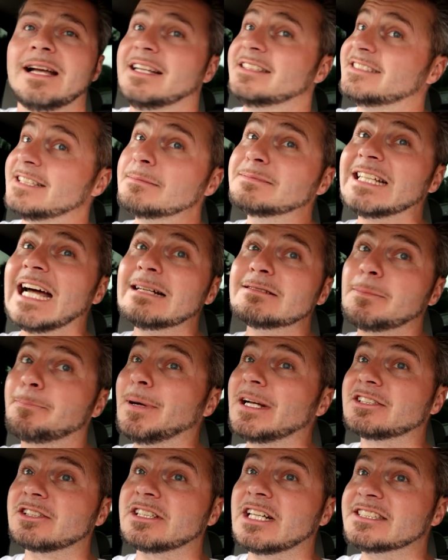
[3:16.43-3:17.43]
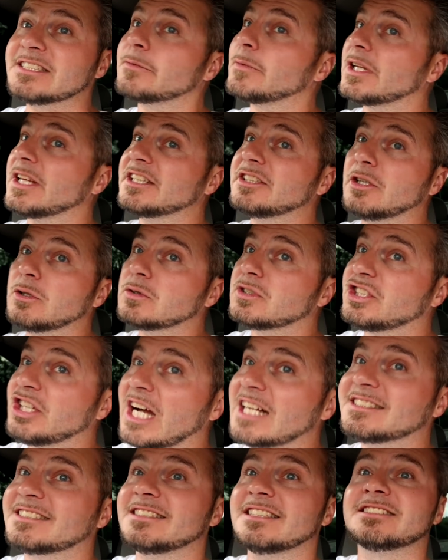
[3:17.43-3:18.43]
And sometimes a picture doesn't really do
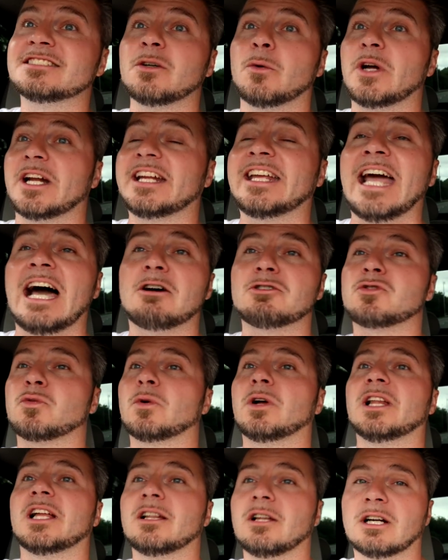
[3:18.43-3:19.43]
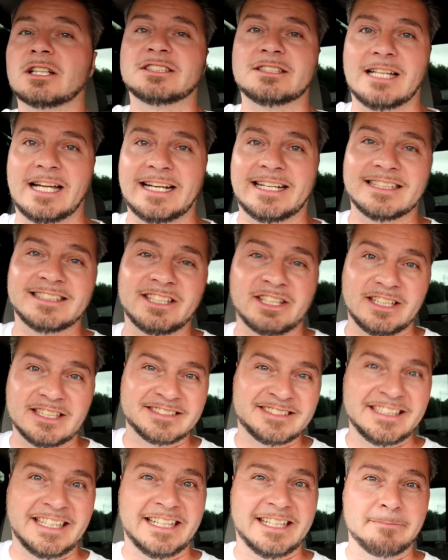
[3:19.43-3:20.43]
justice to what a couch really looks like until
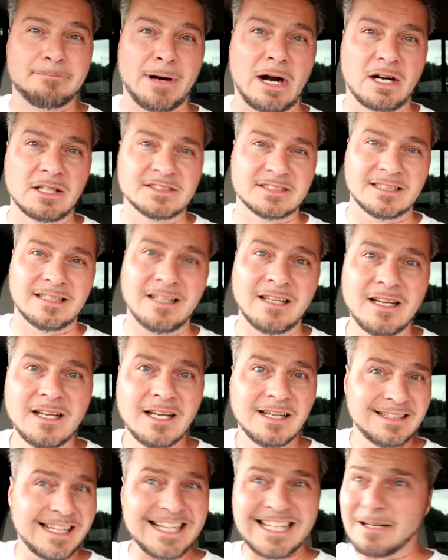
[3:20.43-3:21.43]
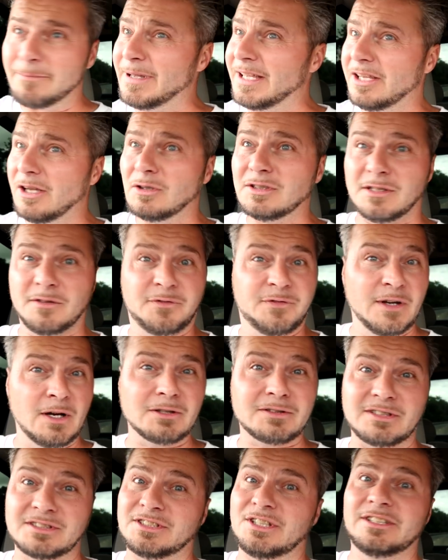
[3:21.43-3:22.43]
you see it in person. They could be using
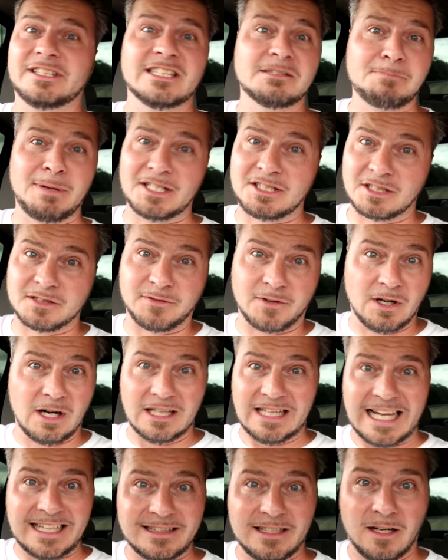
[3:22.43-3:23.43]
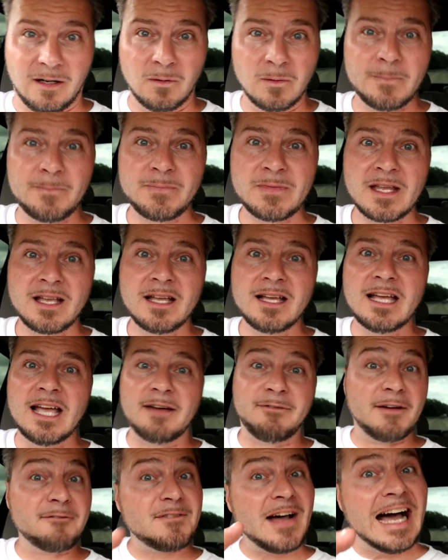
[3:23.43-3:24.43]
filters on these pictures for all I know.
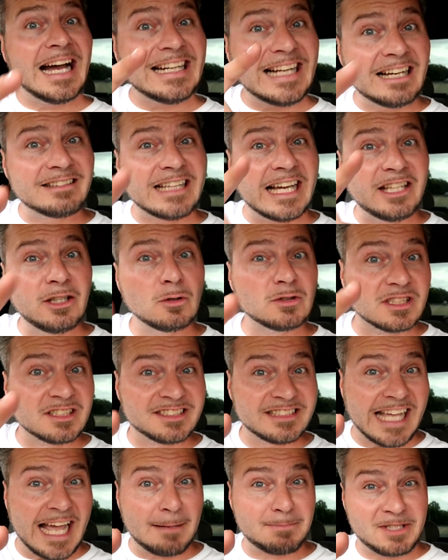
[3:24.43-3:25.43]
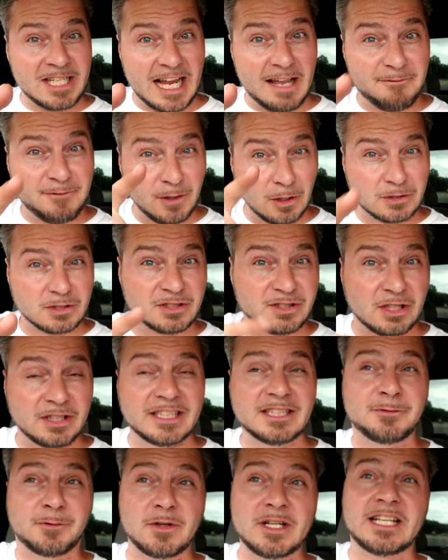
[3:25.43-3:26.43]
If I find out they're using Snapchat filters
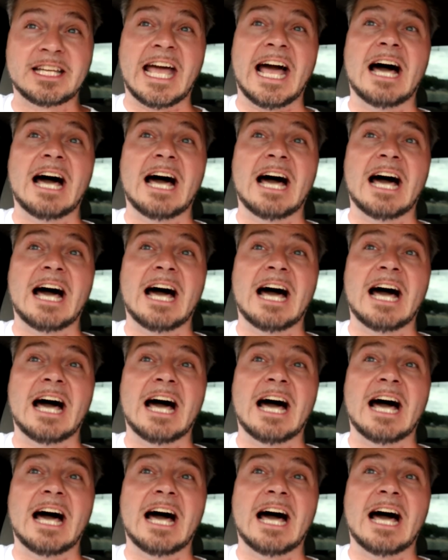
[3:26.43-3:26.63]
on these free